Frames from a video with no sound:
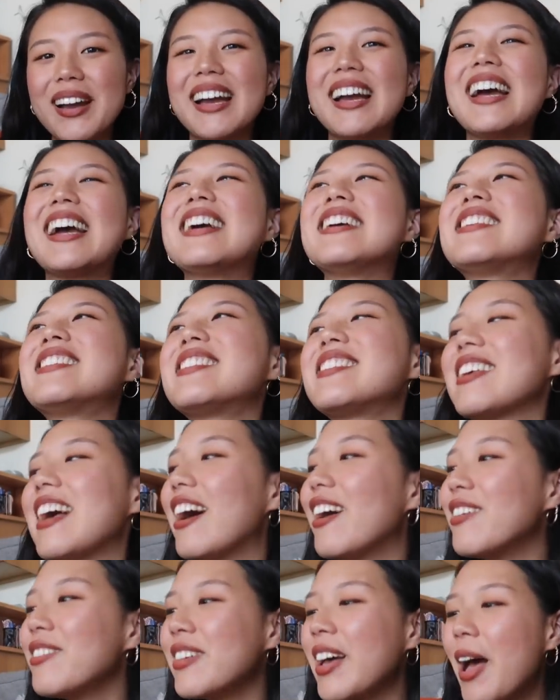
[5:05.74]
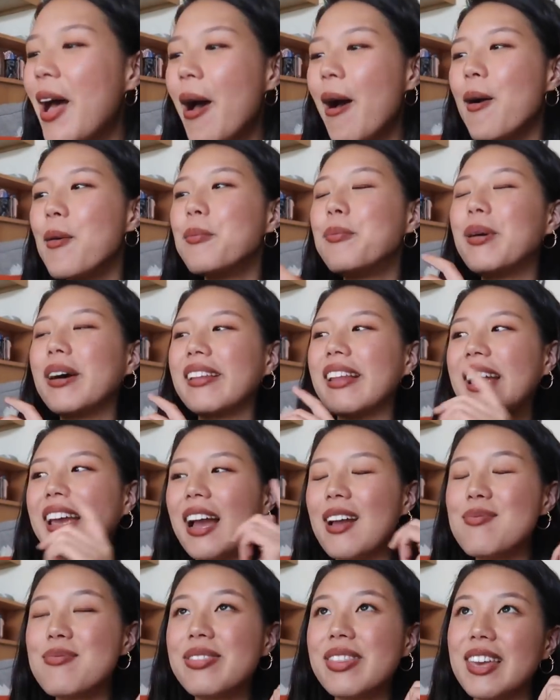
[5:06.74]
myself, but like
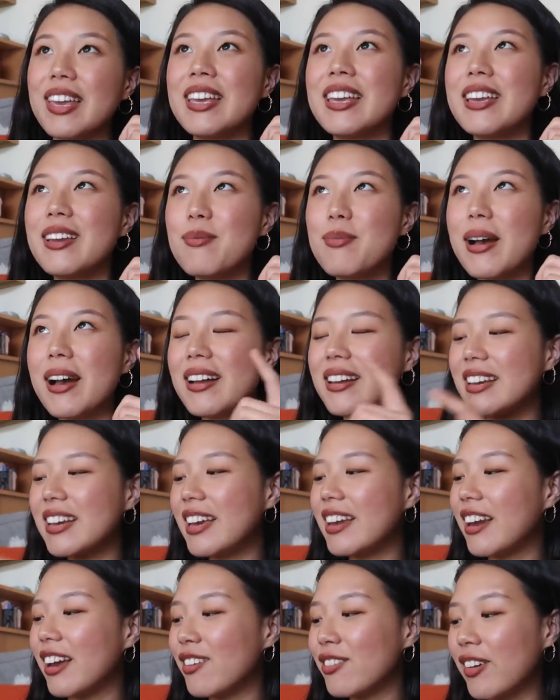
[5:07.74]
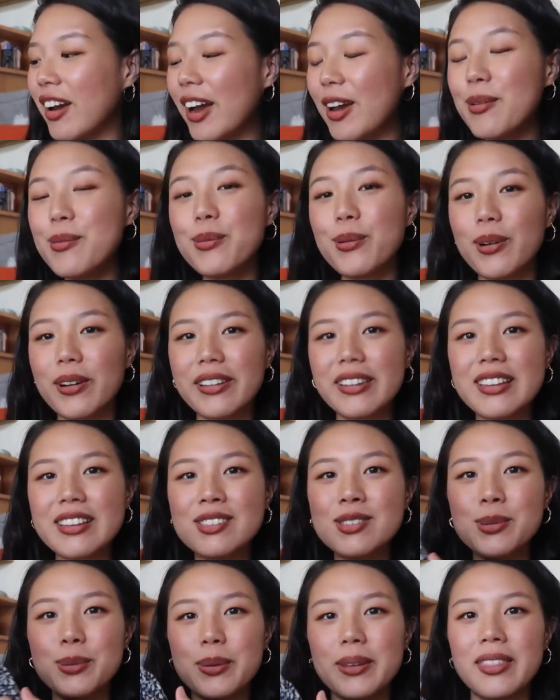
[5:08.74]
I'm thinking about it and if I wore
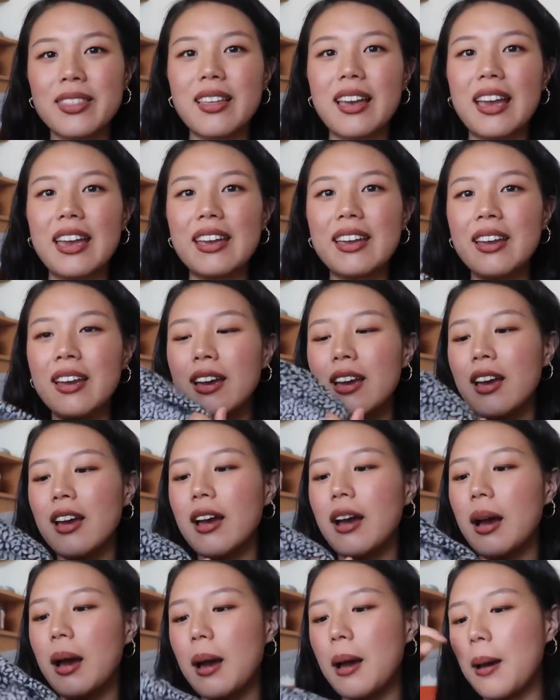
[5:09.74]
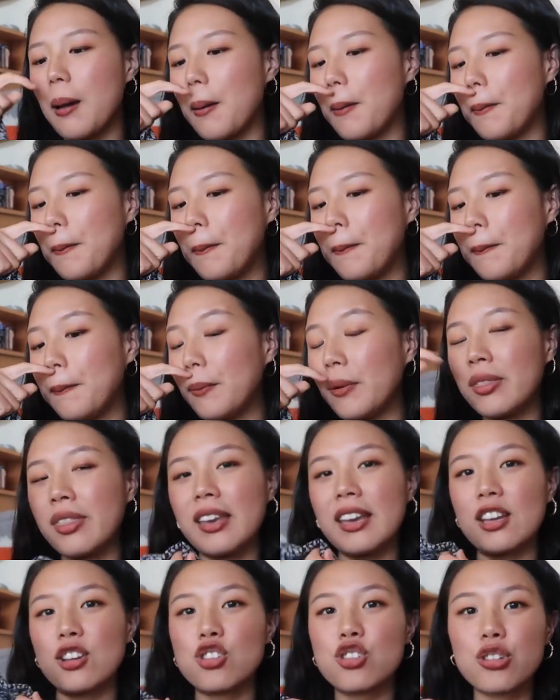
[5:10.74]
this with like um, with
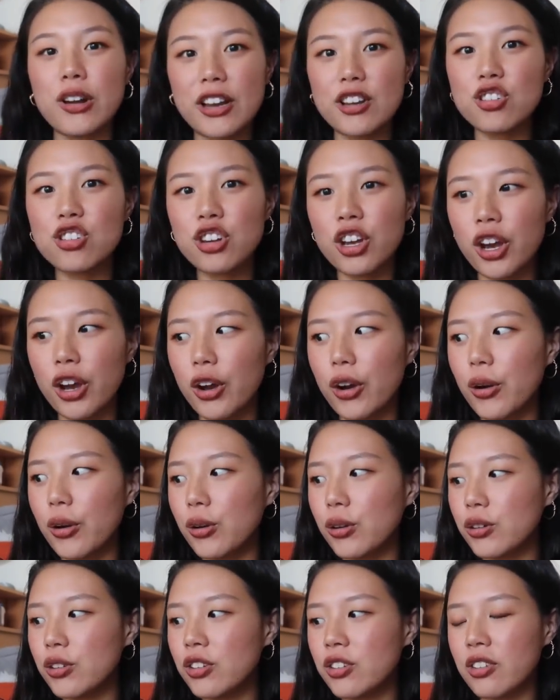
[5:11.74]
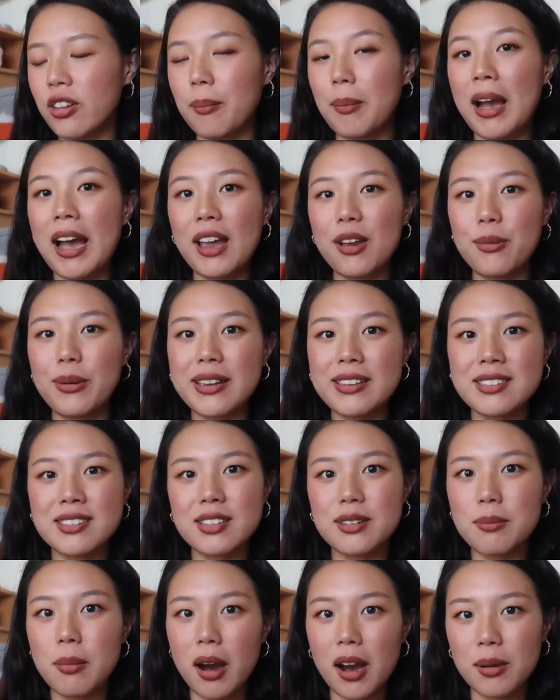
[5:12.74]
like a trench coat, some
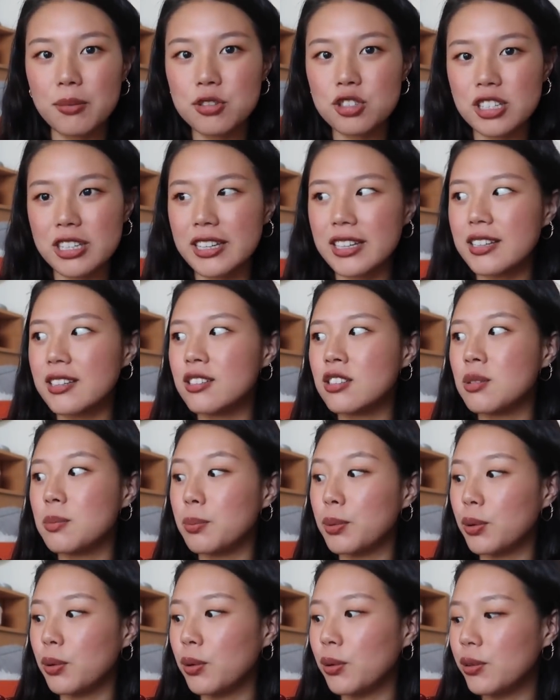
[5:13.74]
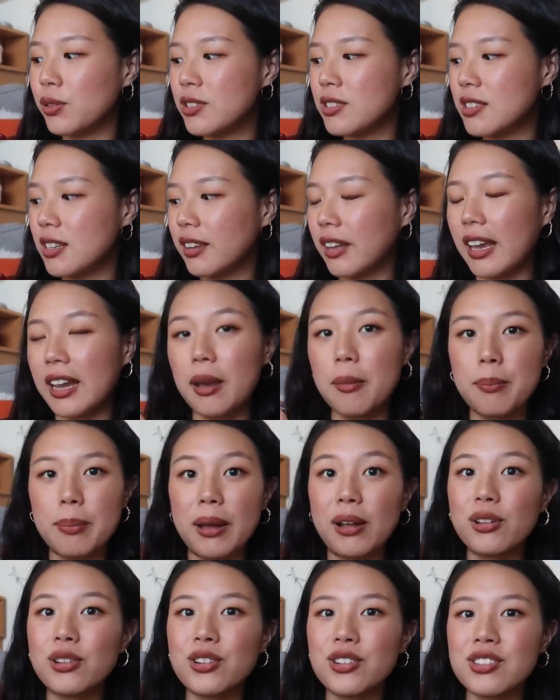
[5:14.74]
high-waisted mom jeans, boots, and like a
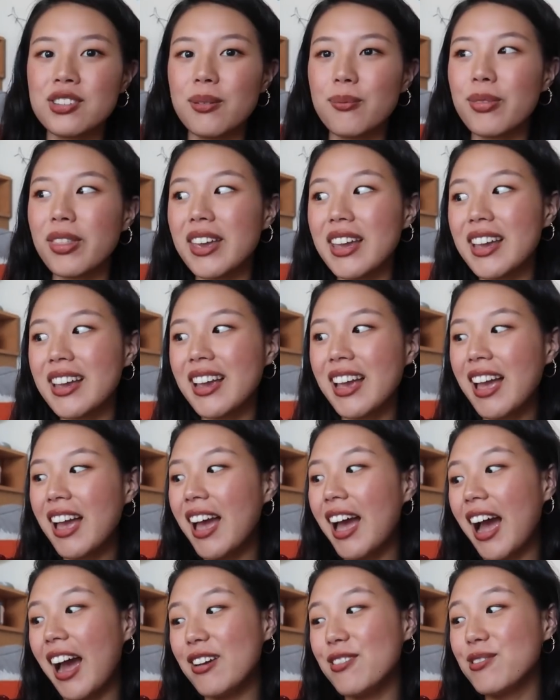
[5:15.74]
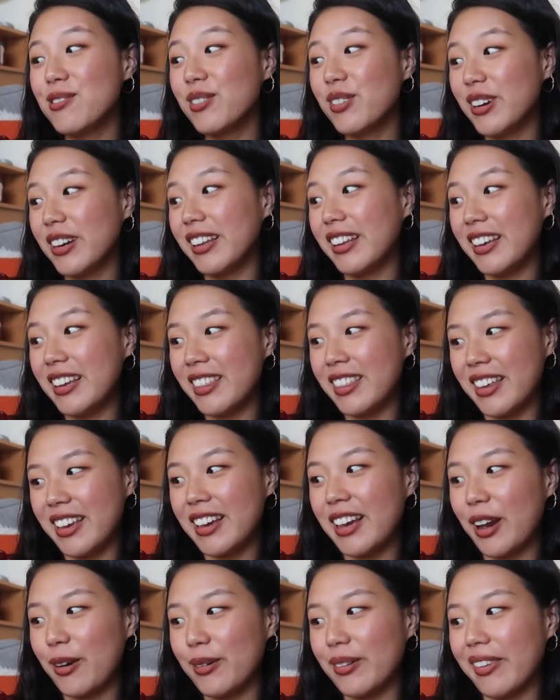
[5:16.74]
belt or something. I really
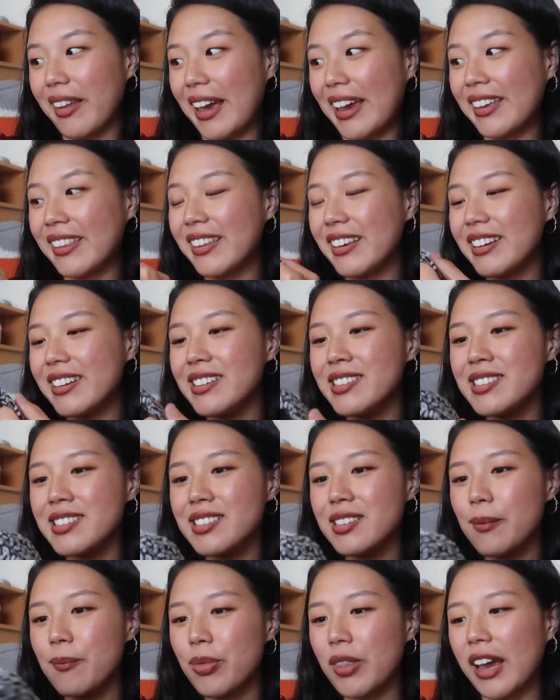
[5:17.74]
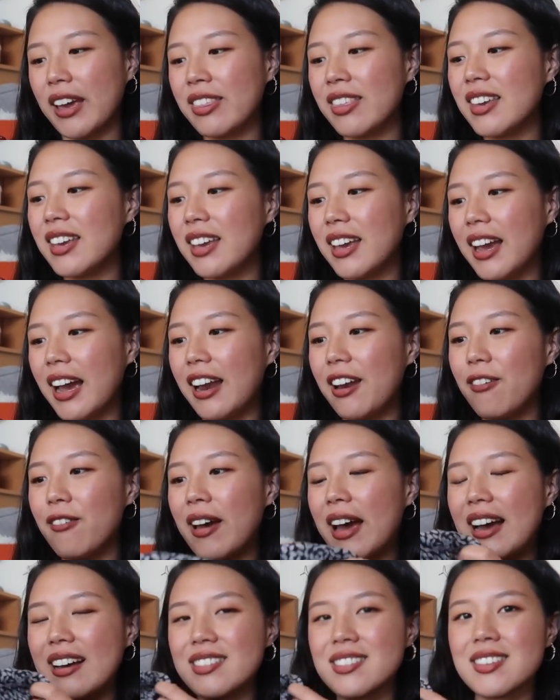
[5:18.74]
think I would like this. I think it kind of
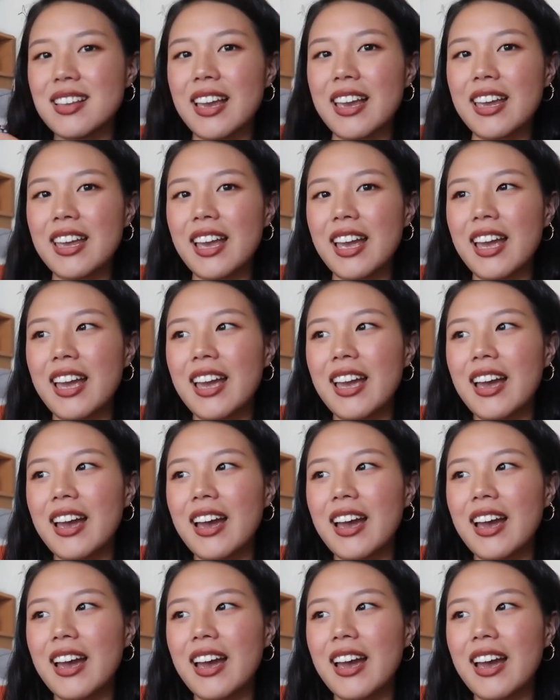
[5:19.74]
has like